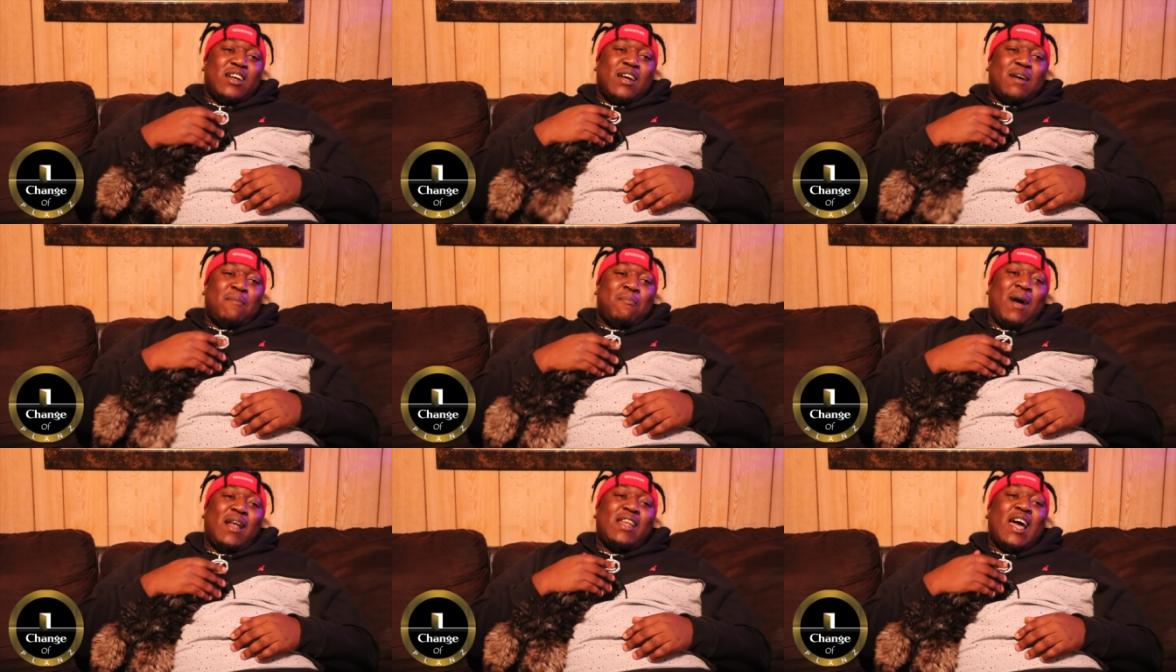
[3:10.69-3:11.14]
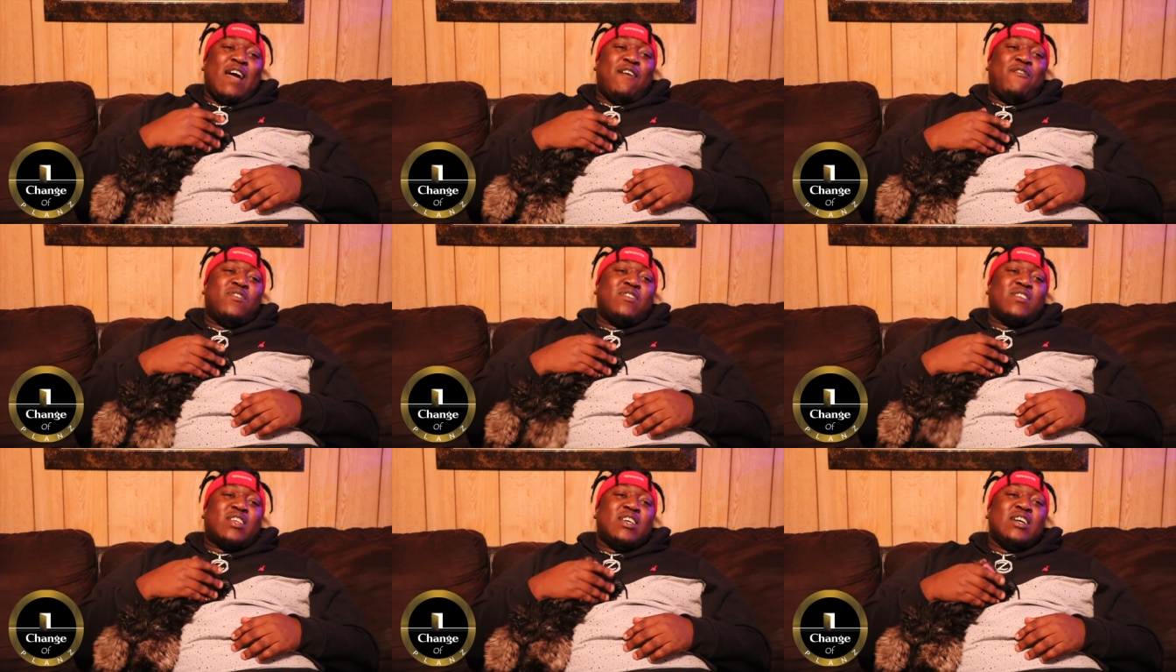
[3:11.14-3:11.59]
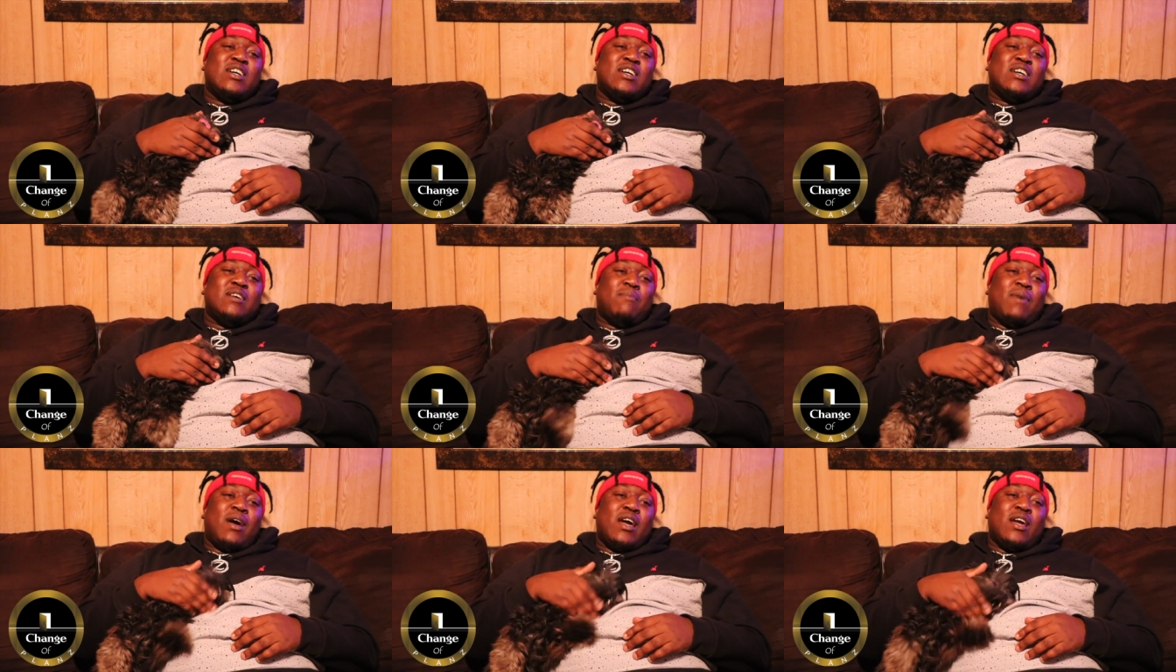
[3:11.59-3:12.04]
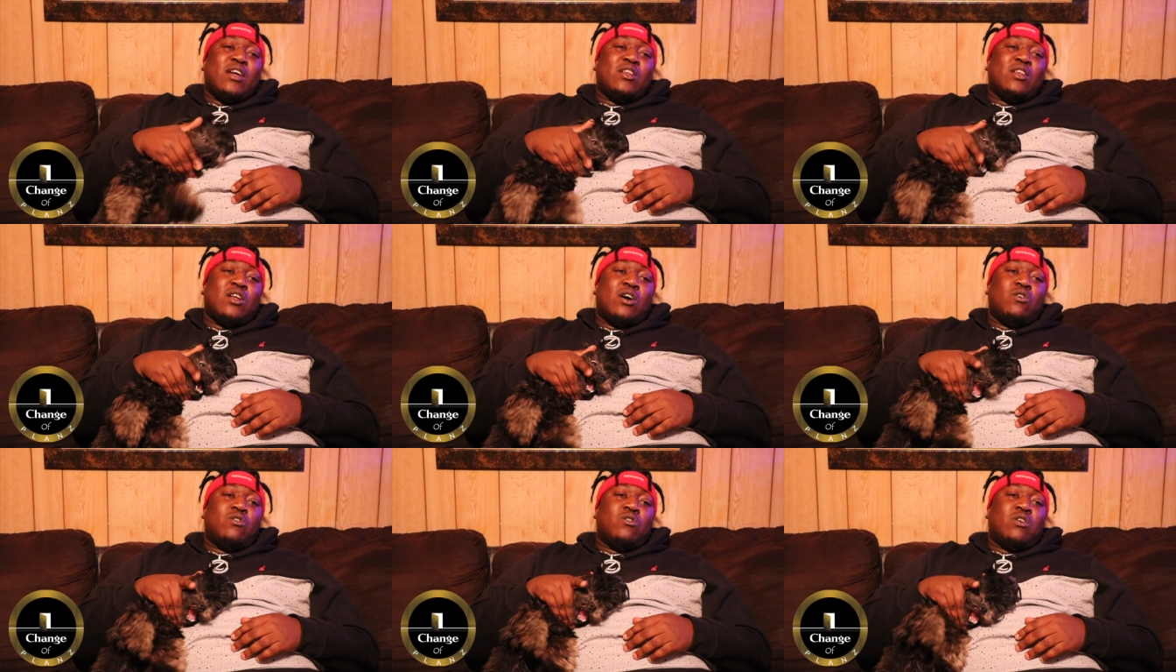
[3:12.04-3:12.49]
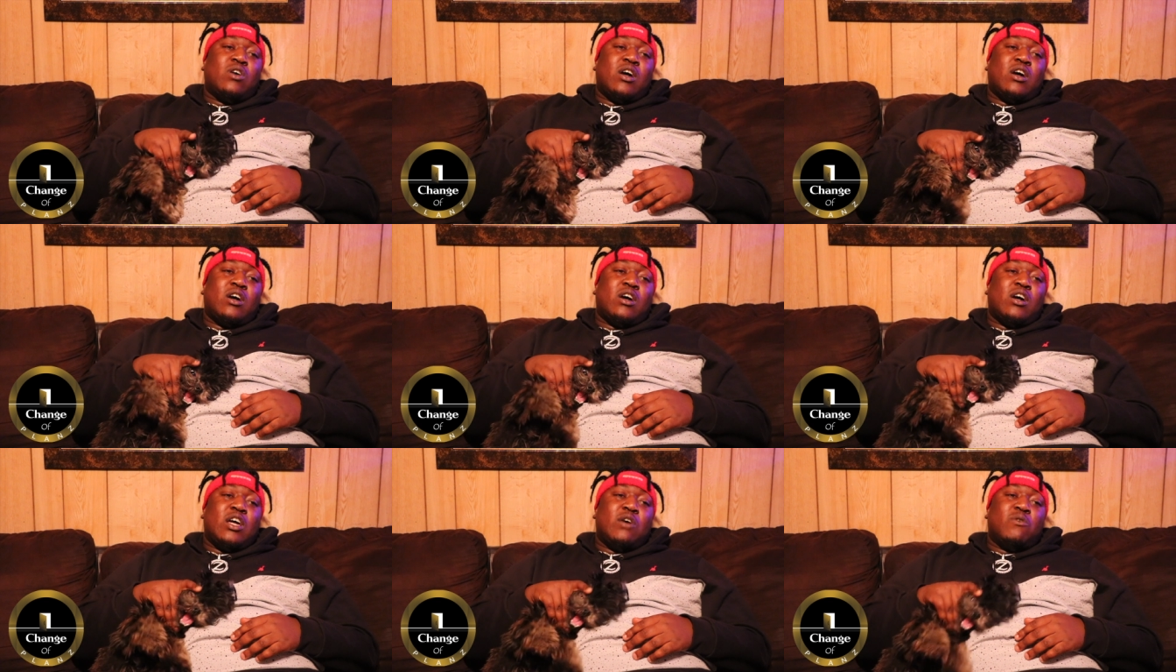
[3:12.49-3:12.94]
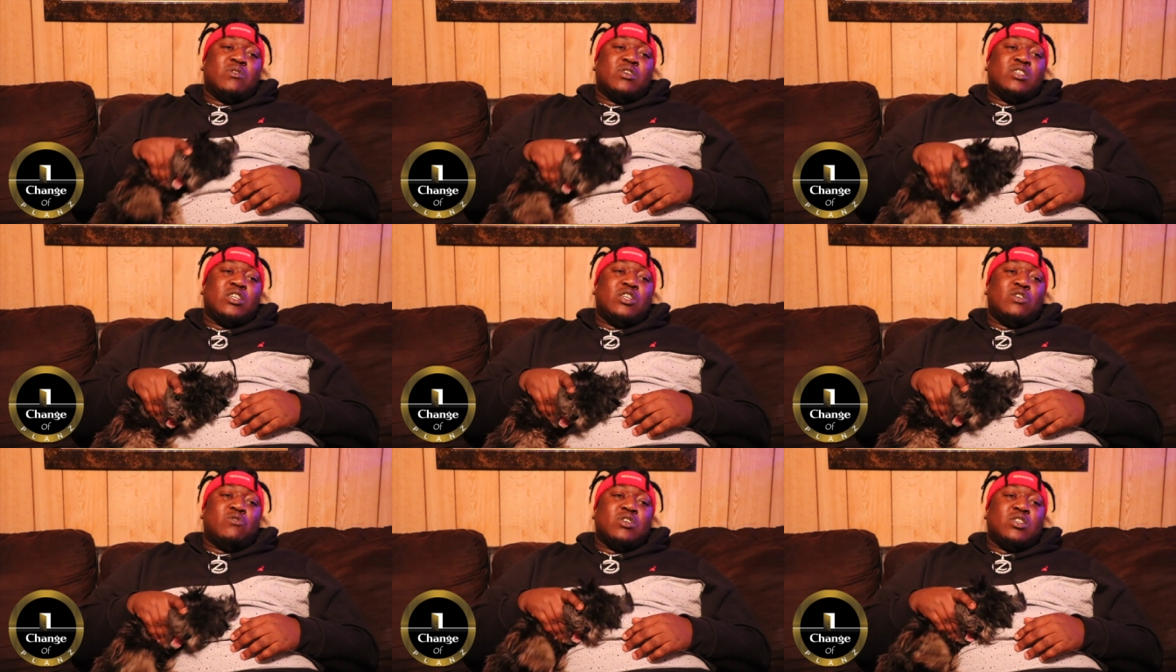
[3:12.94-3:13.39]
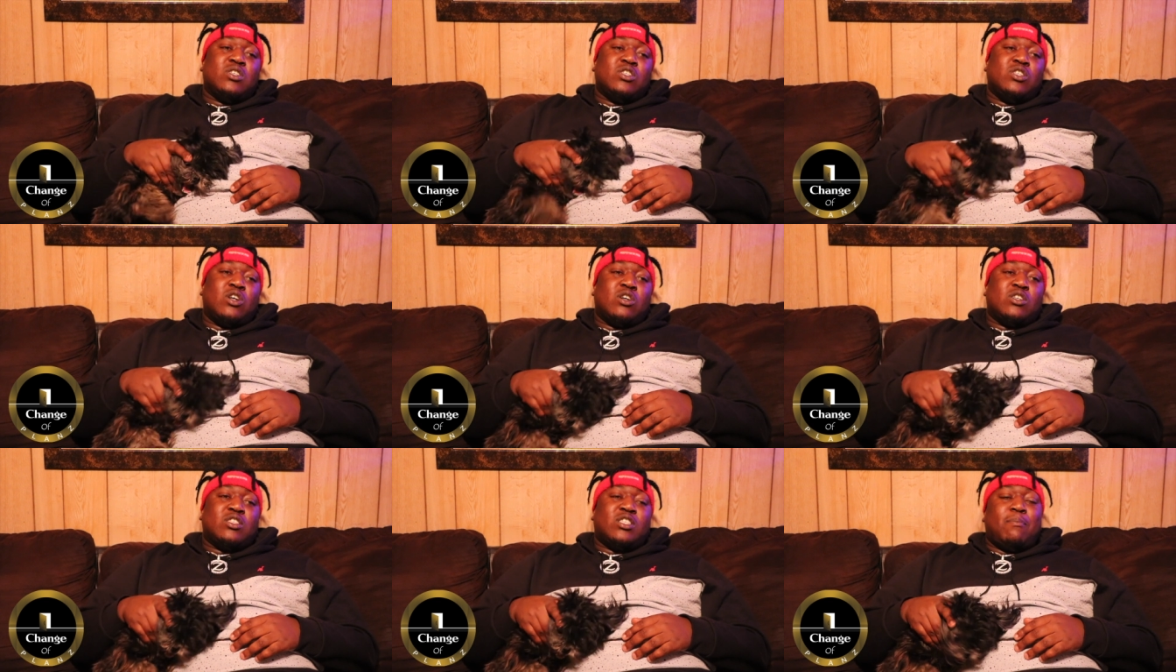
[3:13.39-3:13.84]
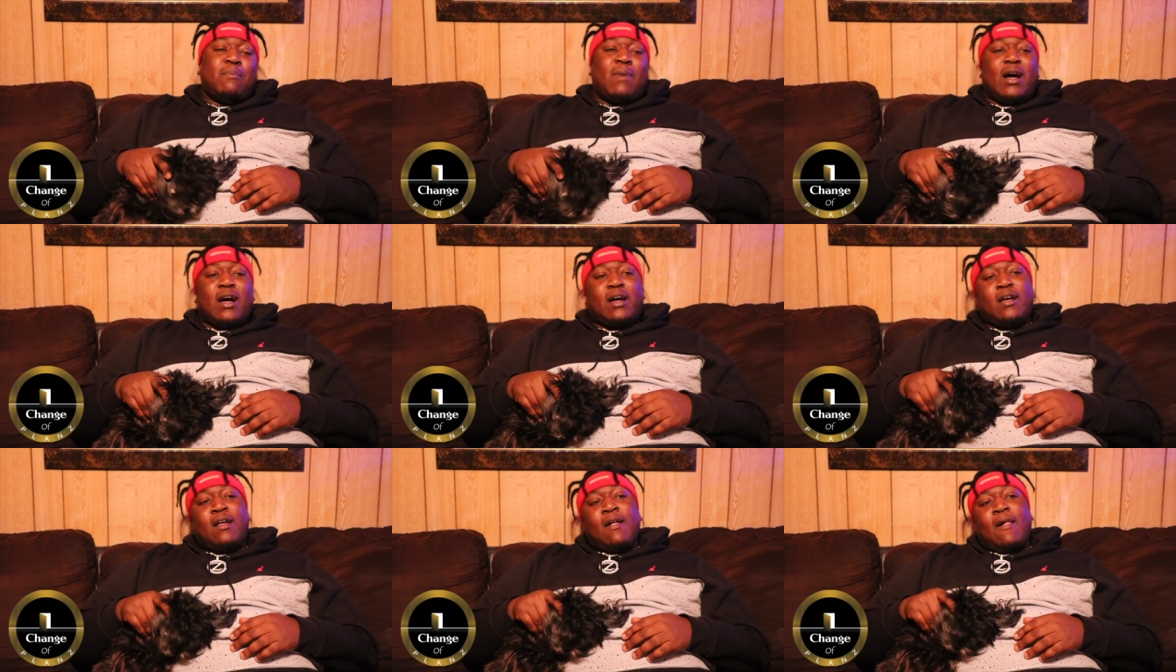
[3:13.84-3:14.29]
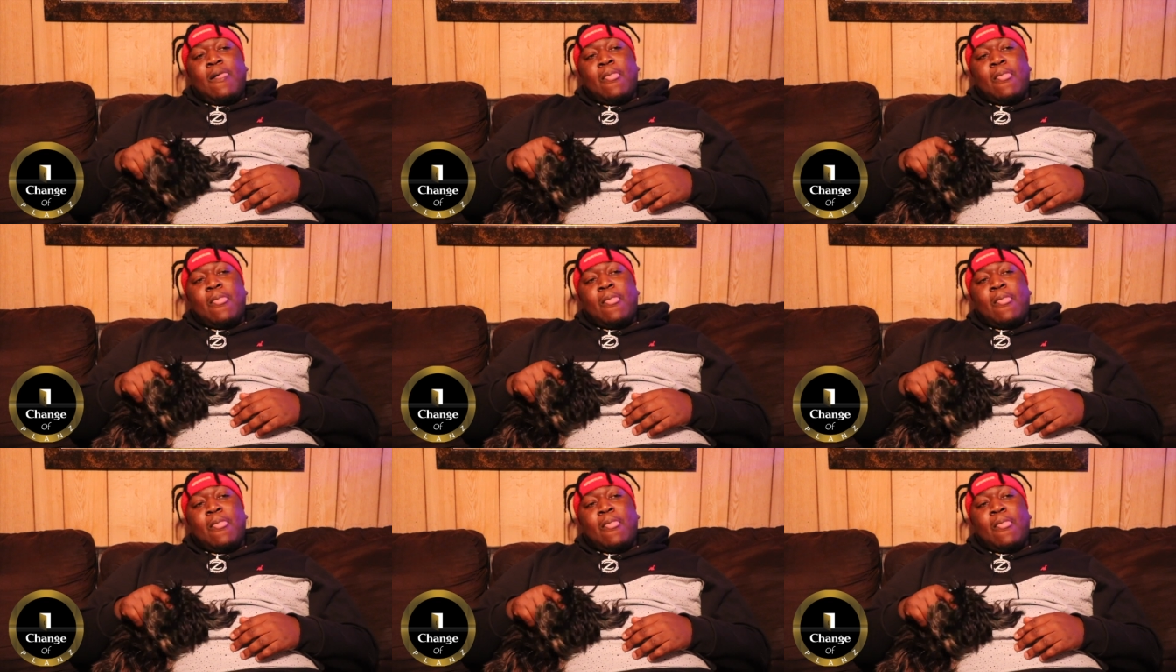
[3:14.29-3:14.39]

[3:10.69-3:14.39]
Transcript: my life was good, man. You know, it was it was you know what I'm saying my